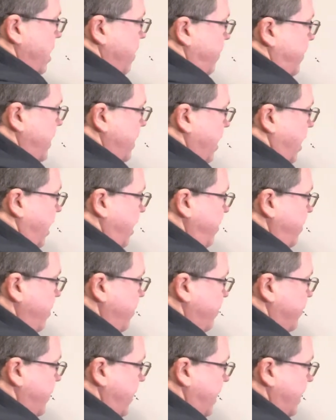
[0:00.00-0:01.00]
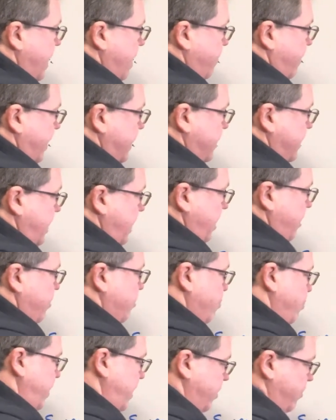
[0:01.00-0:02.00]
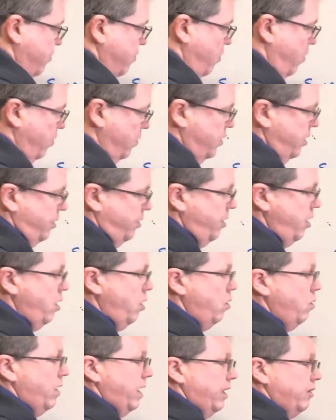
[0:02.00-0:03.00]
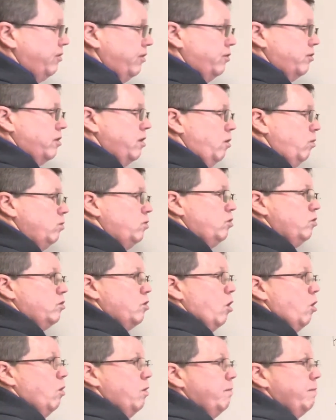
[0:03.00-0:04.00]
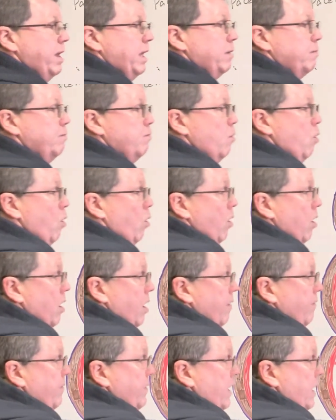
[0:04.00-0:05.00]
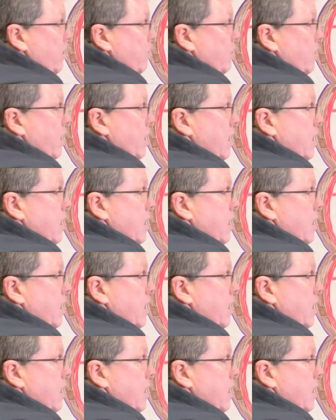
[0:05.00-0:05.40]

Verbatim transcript: The other thing that my T three is going to do is it's going to go and make more of these